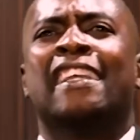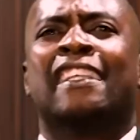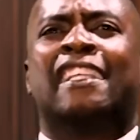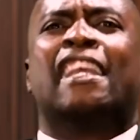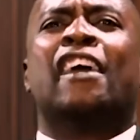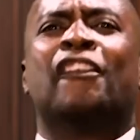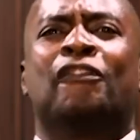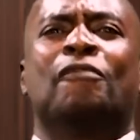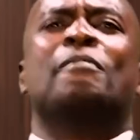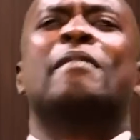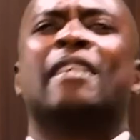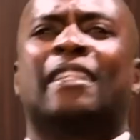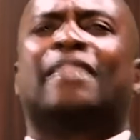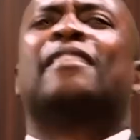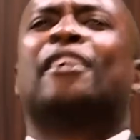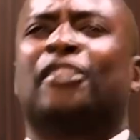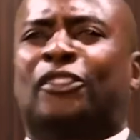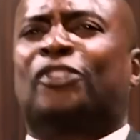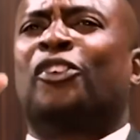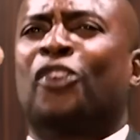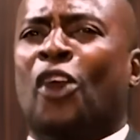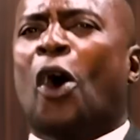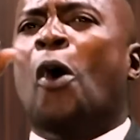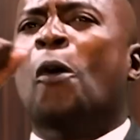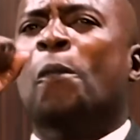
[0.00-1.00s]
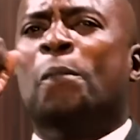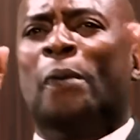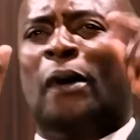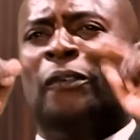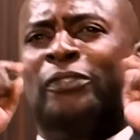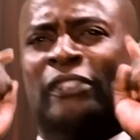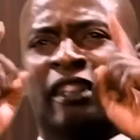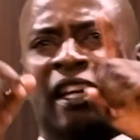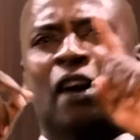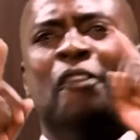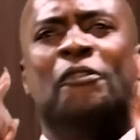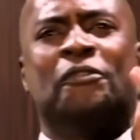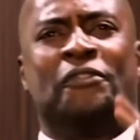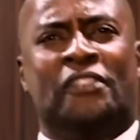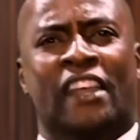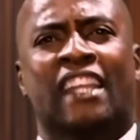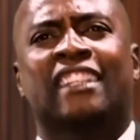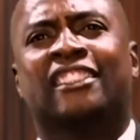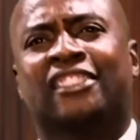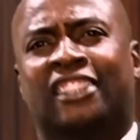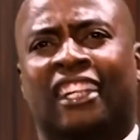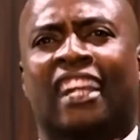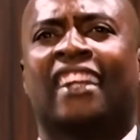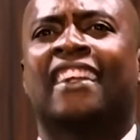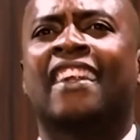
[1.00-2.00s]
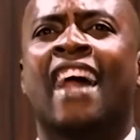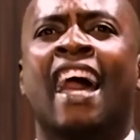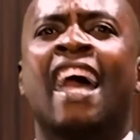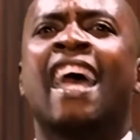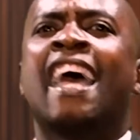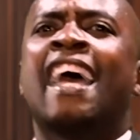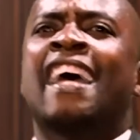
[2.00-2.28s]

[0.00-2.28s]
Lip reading: Give me this robe of salvation.